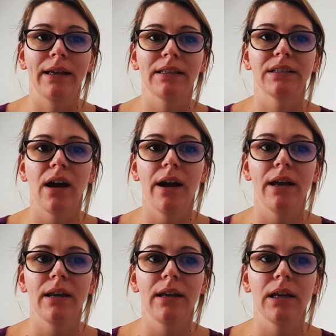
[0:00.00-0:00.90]

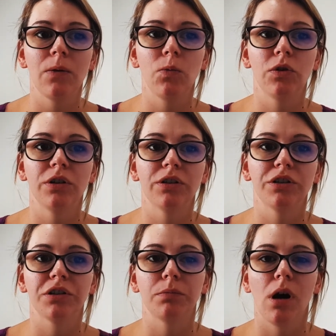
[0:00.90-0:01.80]
anxiety
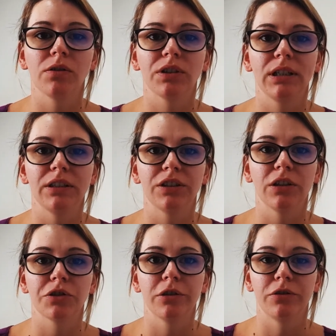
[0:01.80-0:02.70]
was mostly
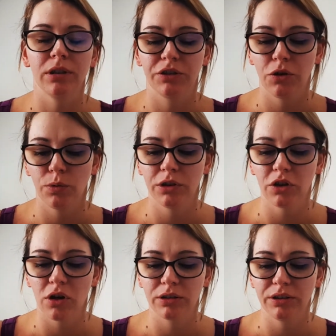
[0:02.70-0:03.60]
social. So one
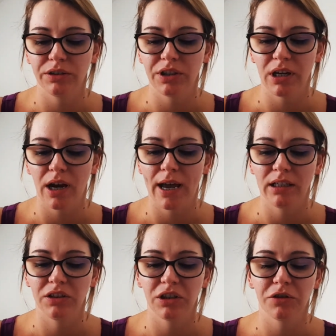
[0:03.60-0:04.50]
doctor said I
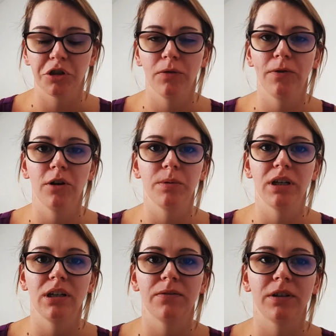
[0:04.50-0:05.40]
had a social
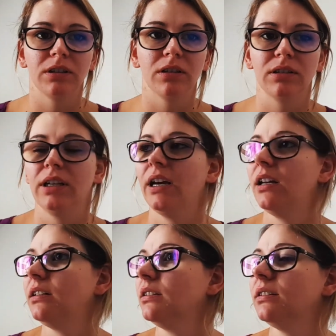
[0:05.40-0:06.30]
phobia, a different doctor
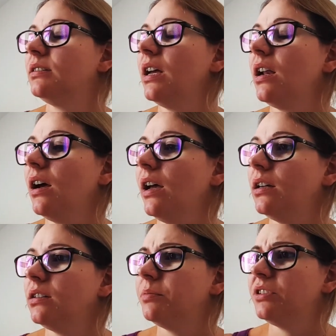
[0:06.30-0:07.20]
had said I
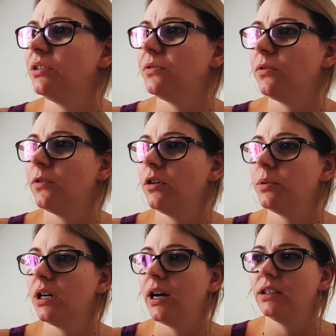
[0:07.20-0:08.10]
had a specific
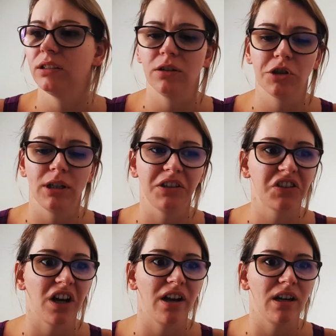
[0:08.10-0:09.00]
phobia, I had social
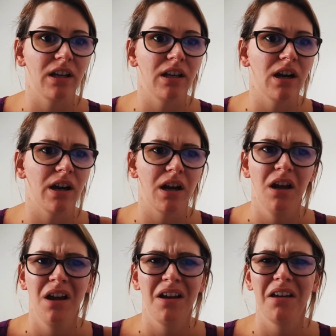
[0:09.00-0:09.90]
anxiety, I had,
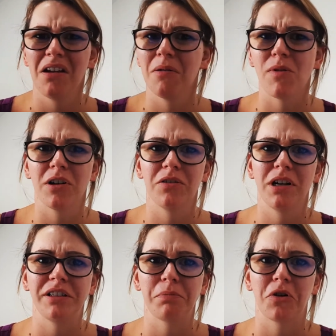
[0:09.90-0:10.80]
you know,
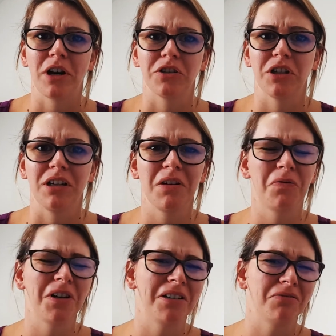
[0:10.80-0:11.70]
moderate depression.
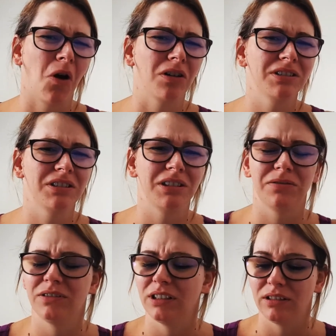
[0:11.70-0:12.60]
Different doctors,
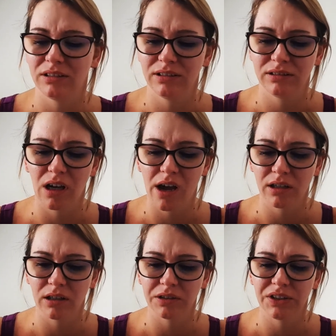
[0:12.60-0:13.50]
different
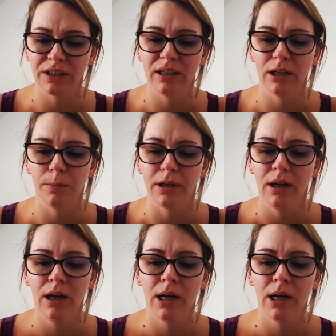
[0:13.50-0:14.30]
diagnoses a little bit,